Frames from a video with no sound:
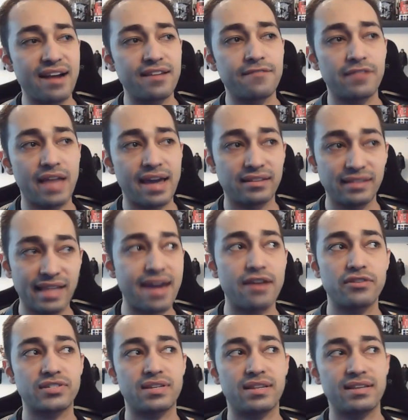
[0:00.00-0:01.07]
of like
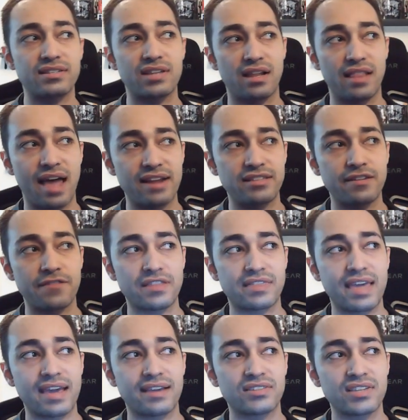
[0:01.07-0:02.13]
layers to this and a lot of different
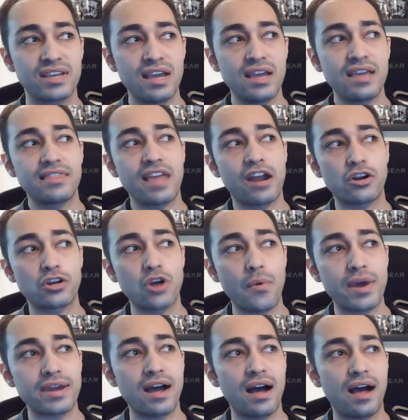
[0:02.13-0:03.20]
things that are
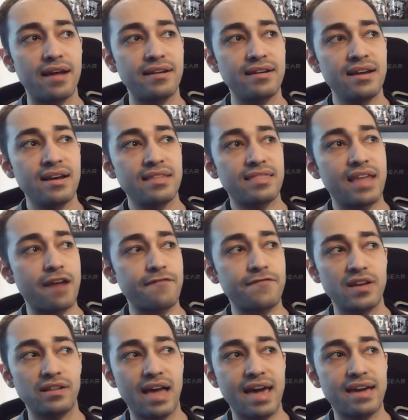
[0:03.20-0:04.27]
going on that I
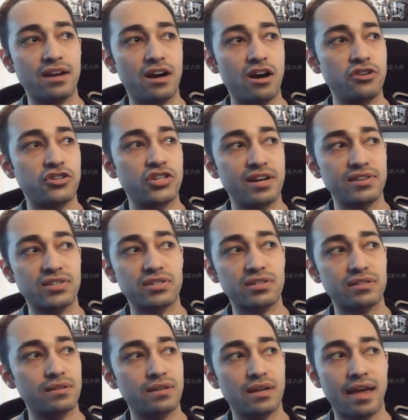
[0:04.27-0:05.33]
feel like are just,
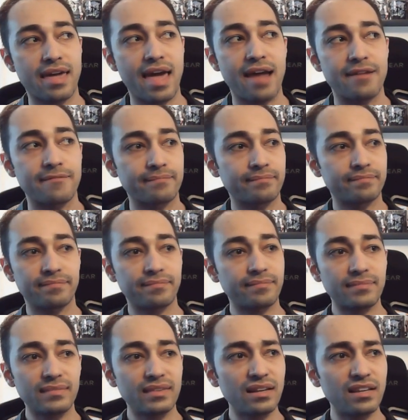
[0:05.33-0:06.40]
again,
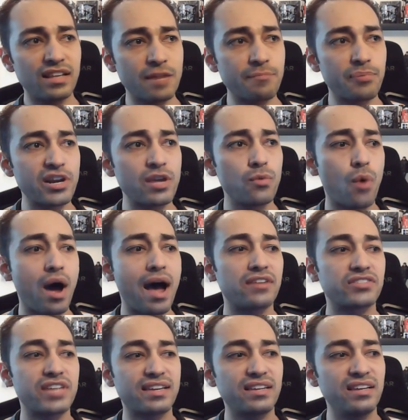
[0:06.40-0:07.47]
like pretty wild. It's
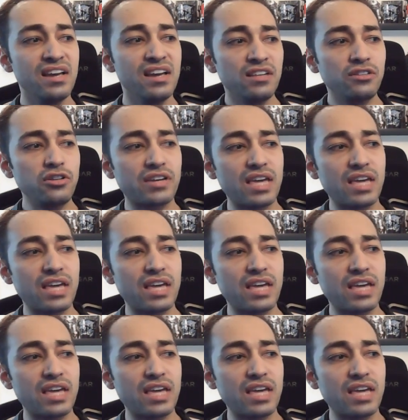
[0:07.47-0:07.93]
like, uh, look,